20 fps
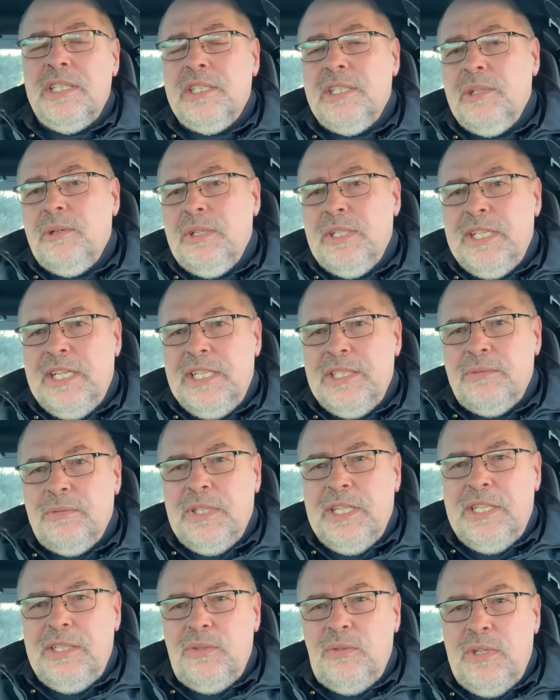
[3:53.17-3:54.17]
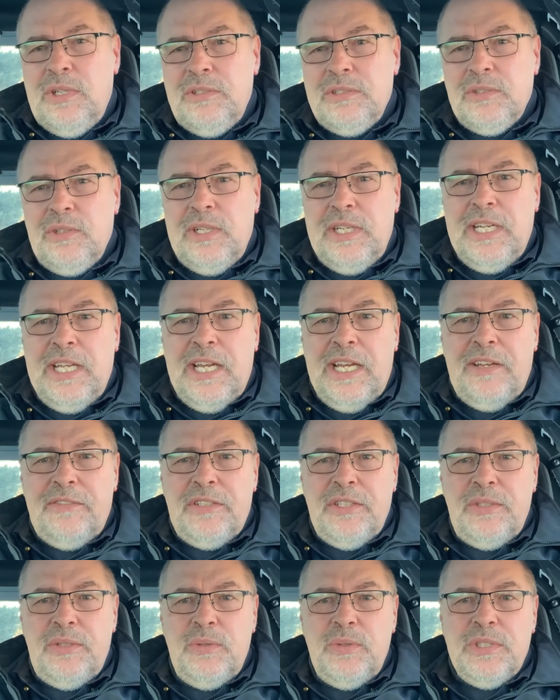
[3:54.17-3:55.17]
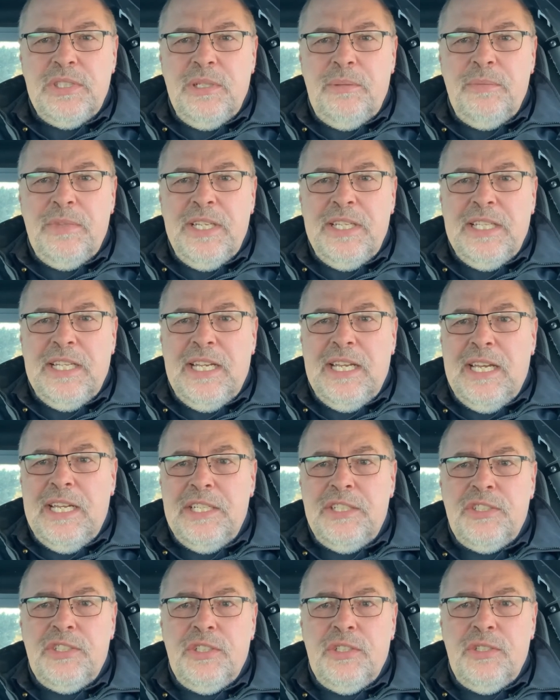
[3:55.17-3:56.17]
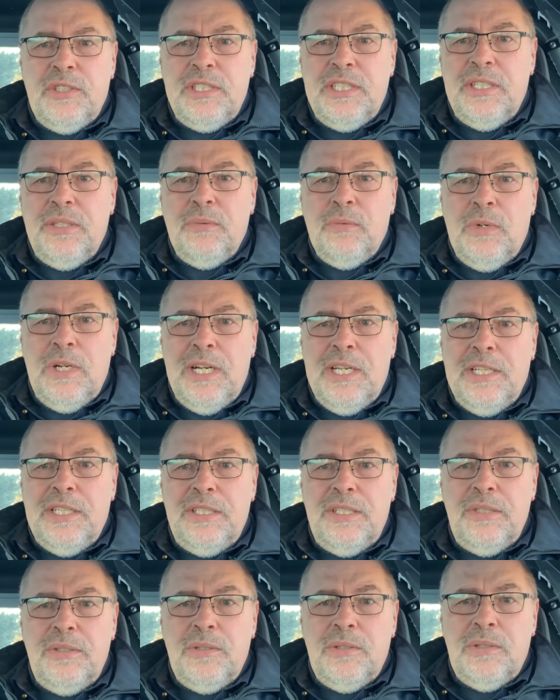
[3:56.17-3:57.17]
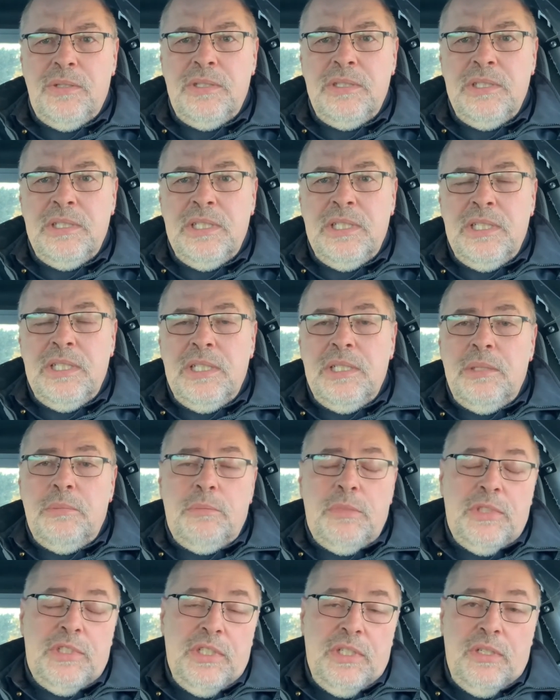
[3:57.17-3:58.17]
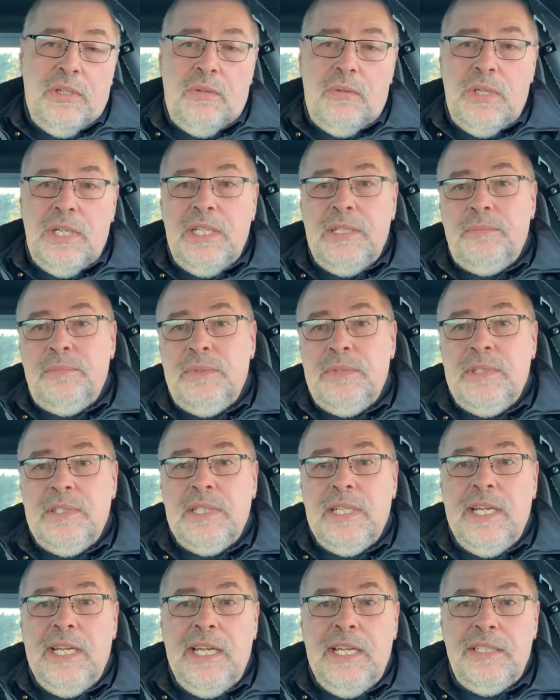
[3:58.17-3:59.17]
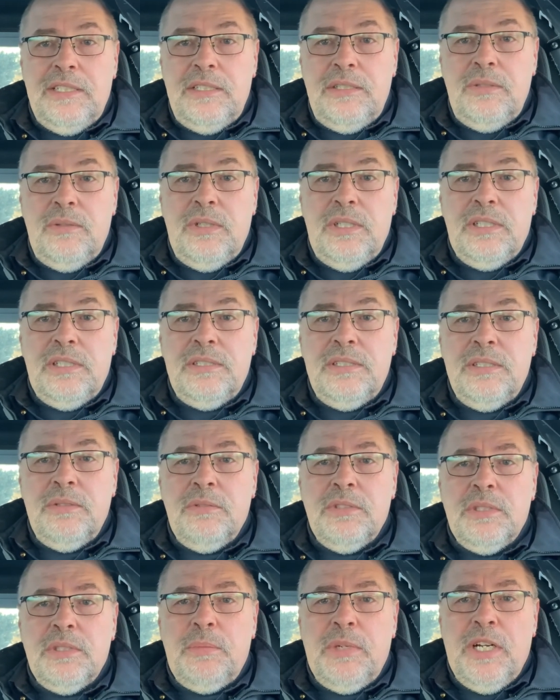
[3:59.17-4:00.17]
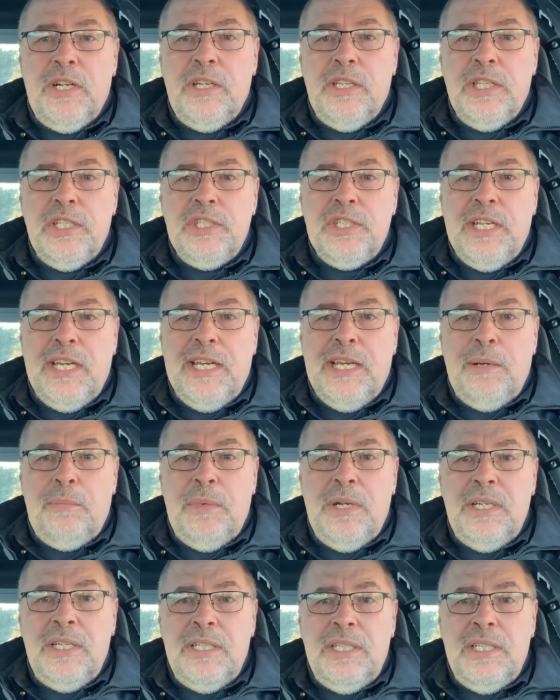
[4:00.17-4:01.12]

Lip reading: There were days when I knew I was going to have to do something that I sure didn't want to do. But you know what? I had to do it. It part of the job.